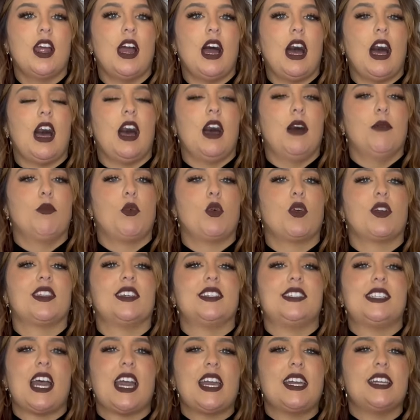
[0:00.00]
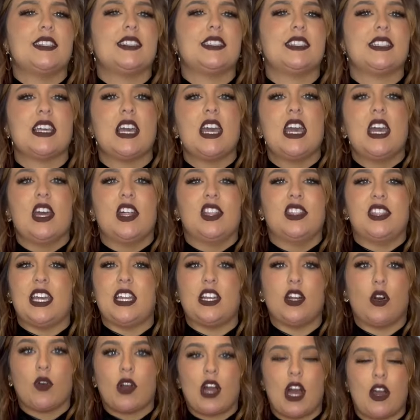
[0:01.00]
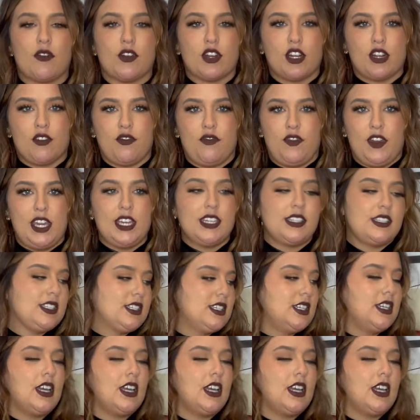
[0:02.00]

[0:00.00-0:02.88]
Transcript: um, or the tights, they don't cover your feet.